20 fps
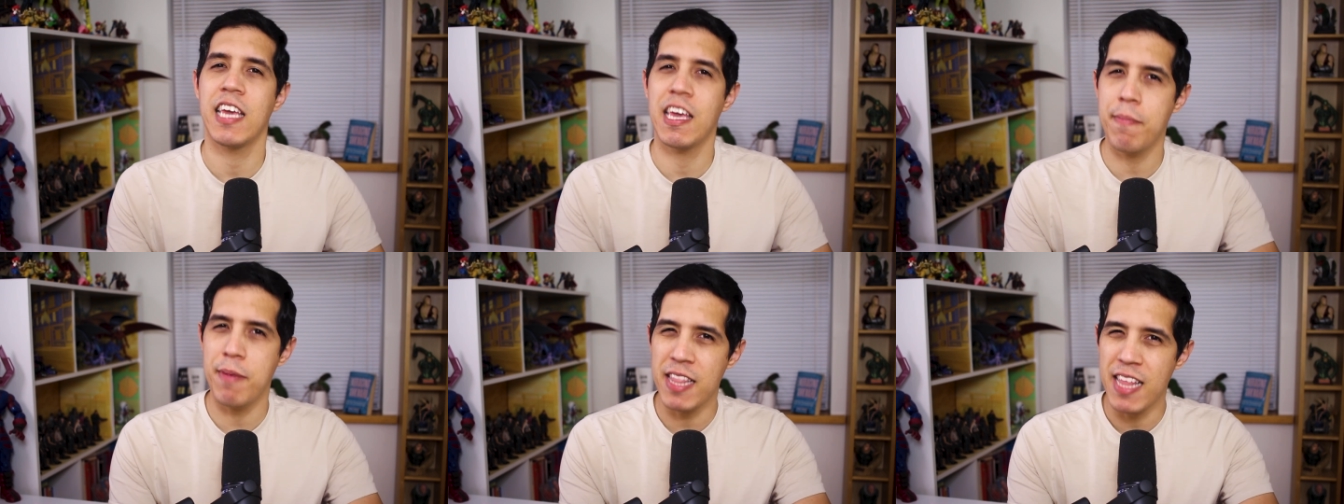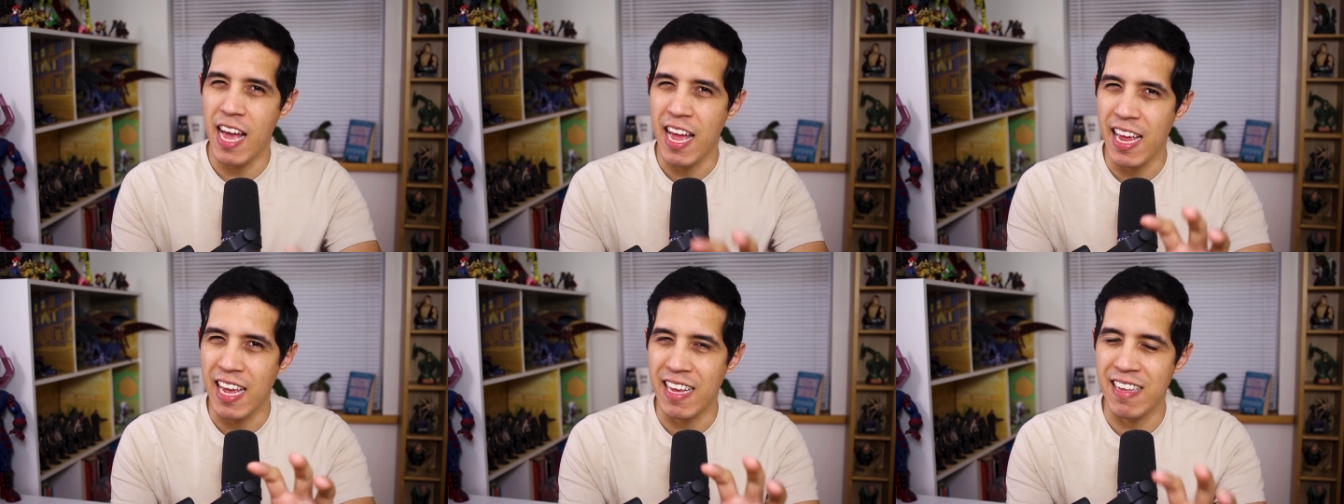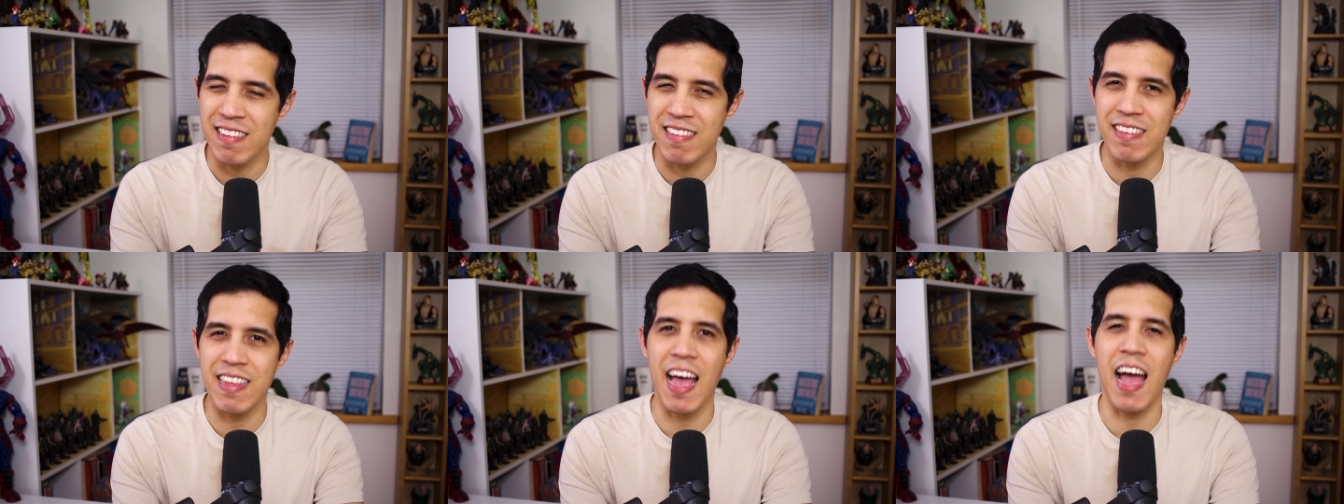Give me that
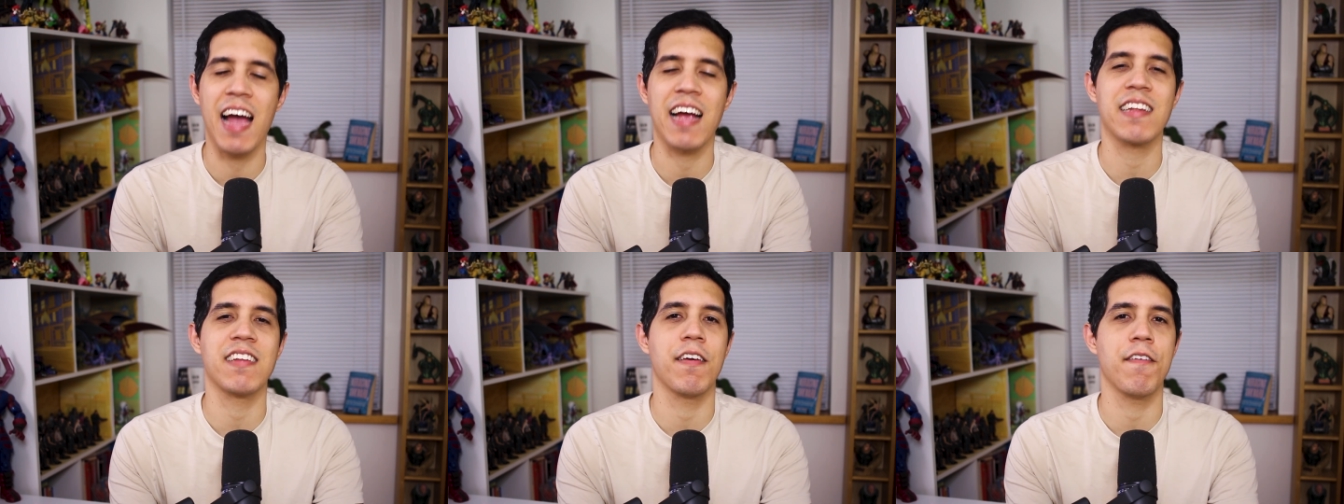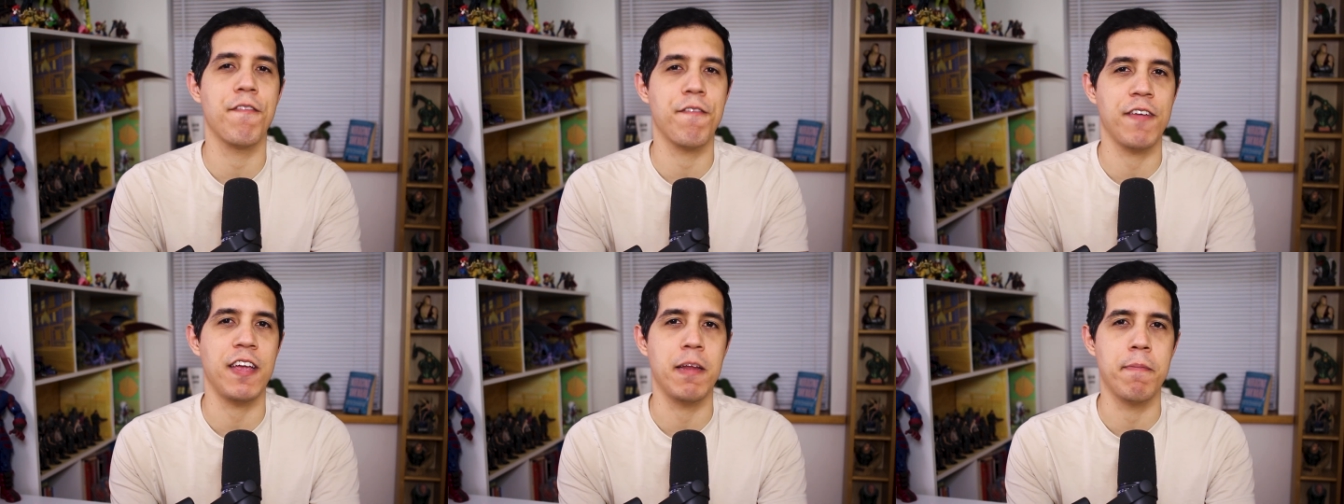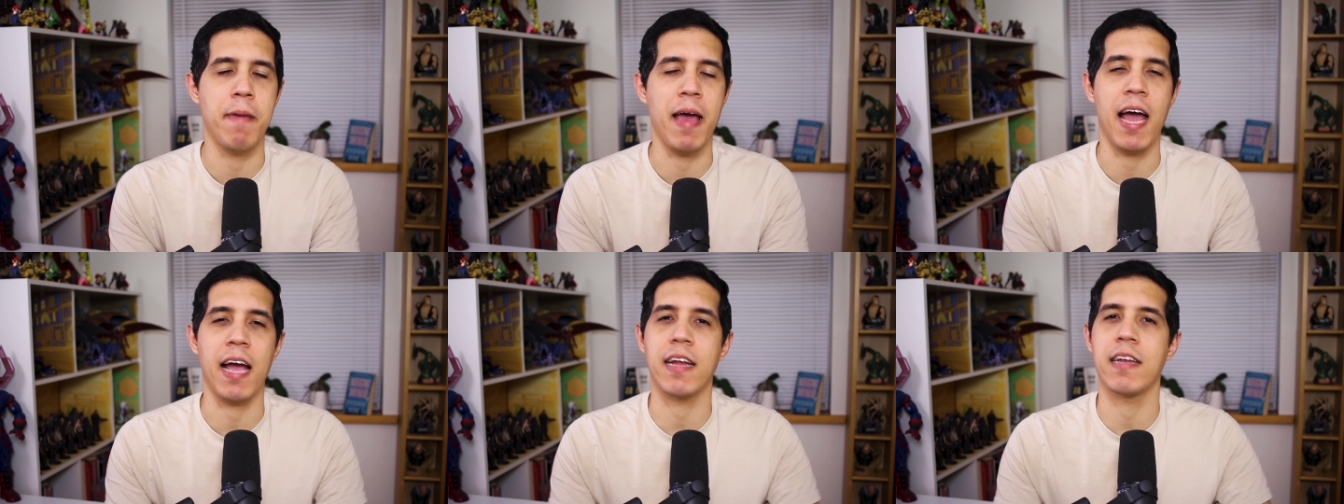exact
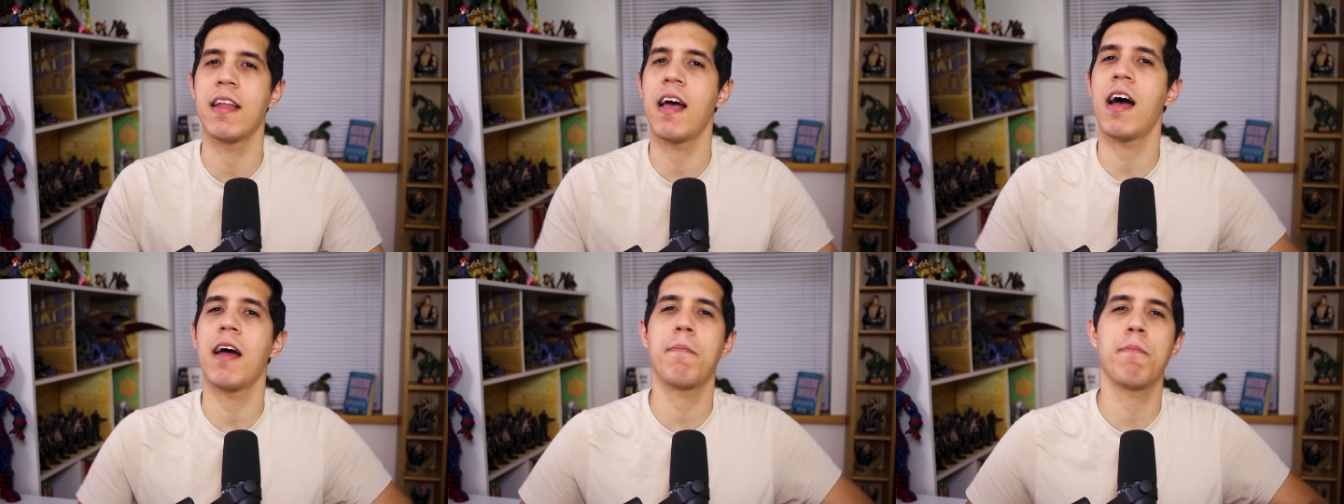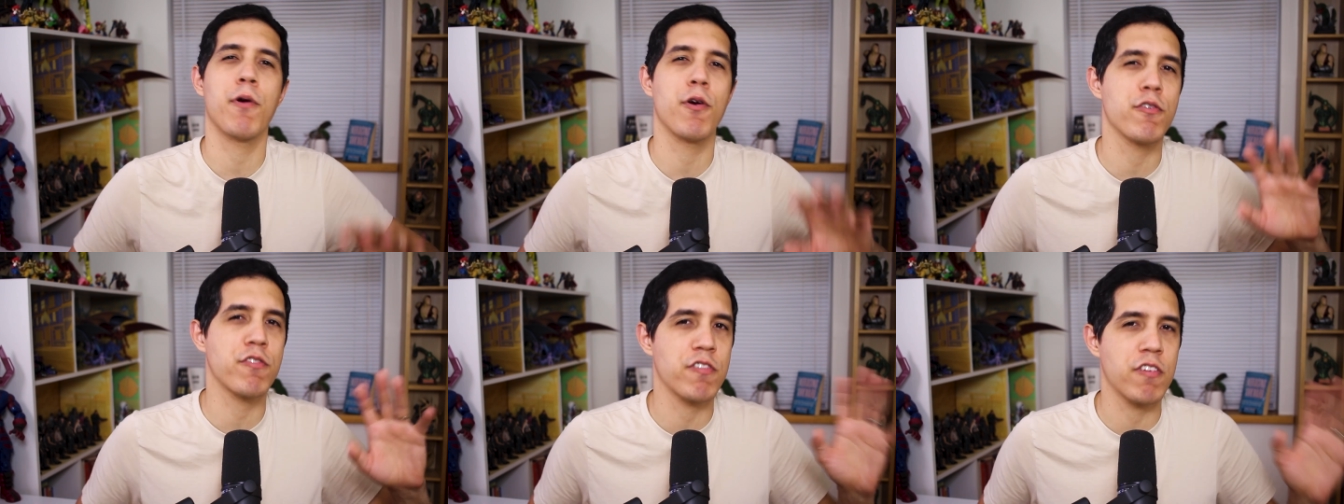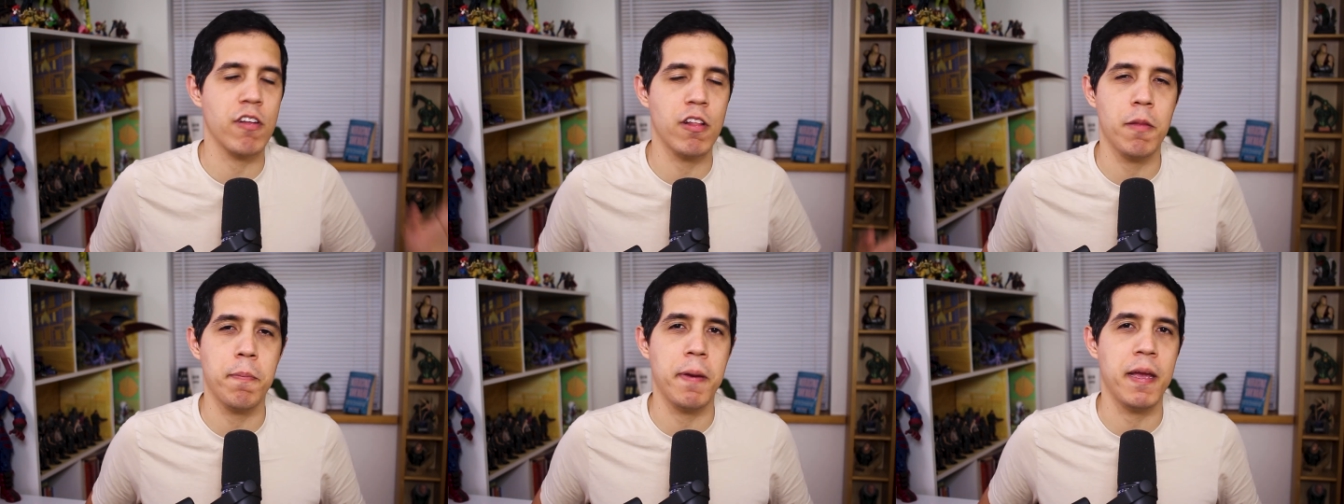feedback, not
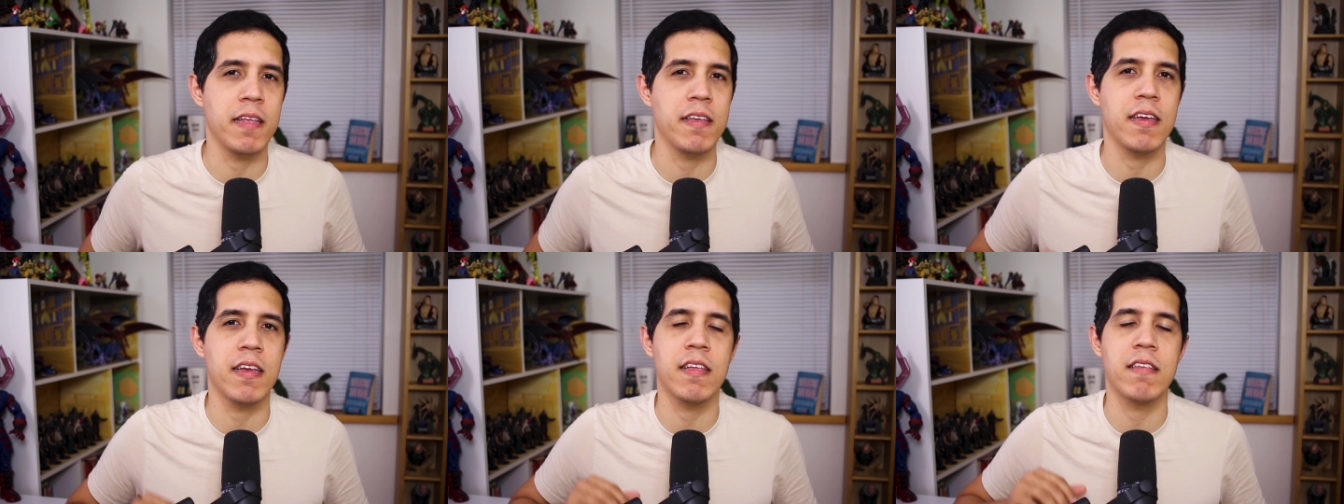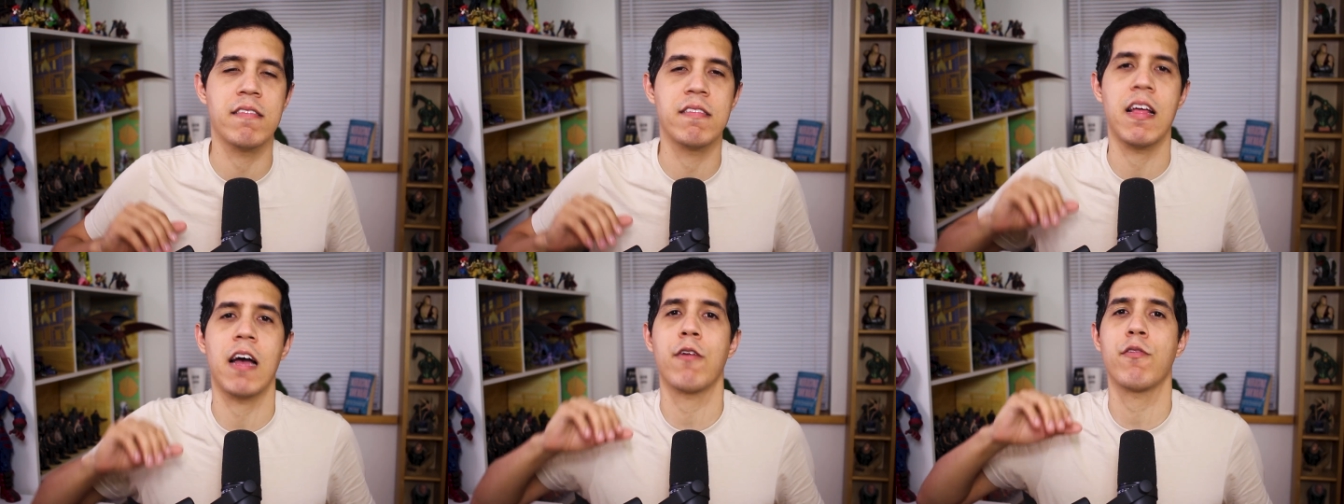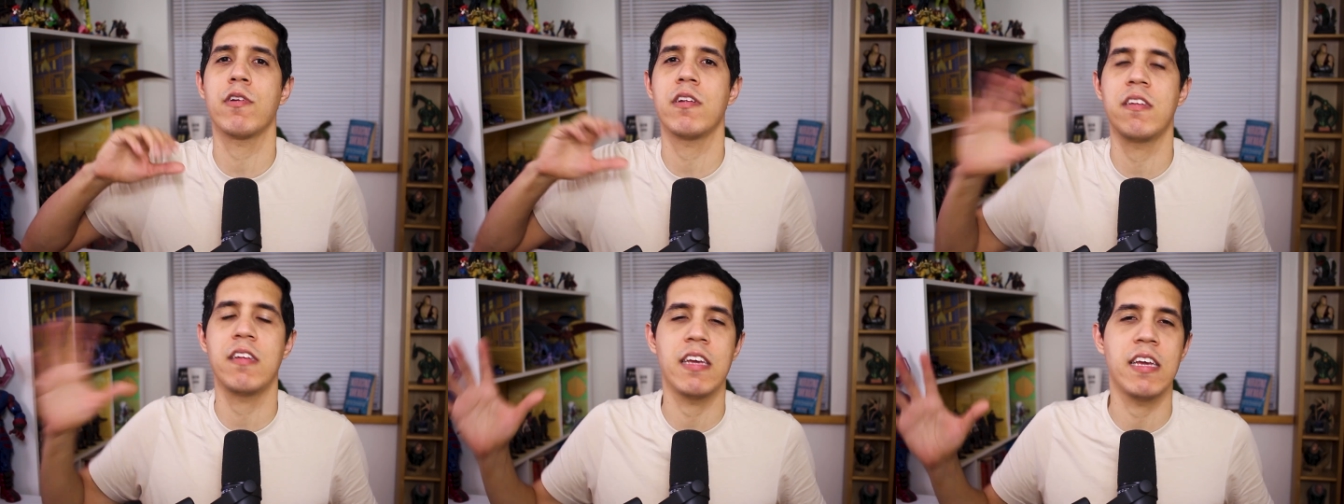personal opinions, not
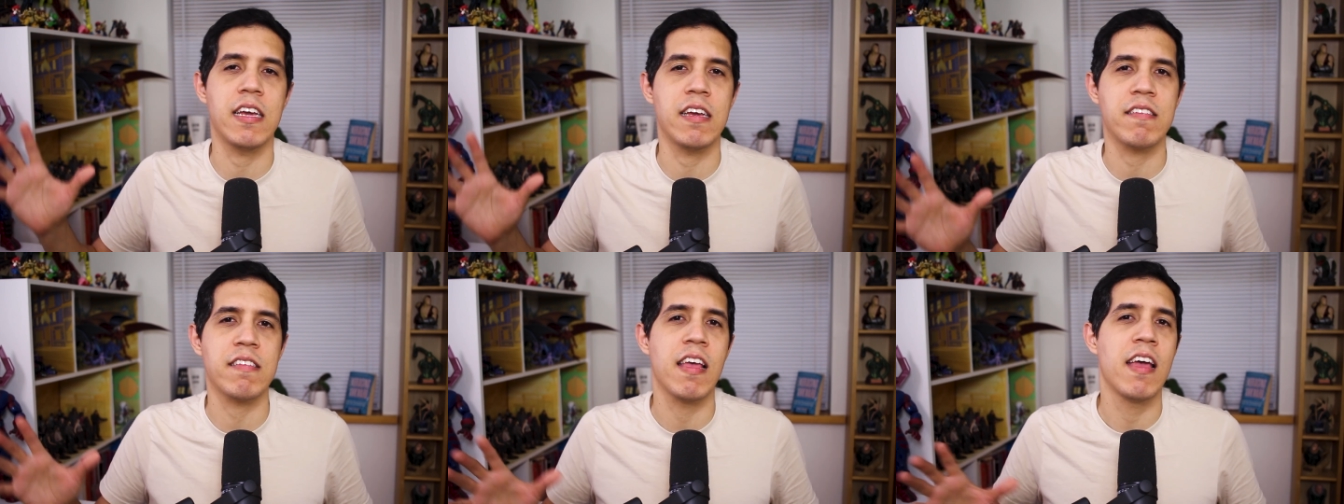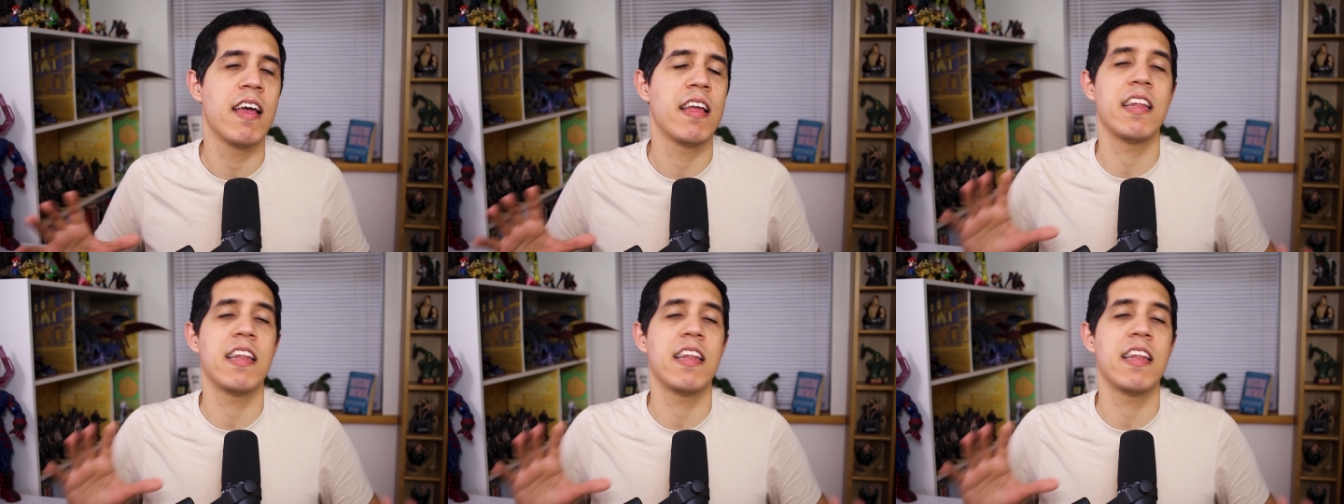critiques,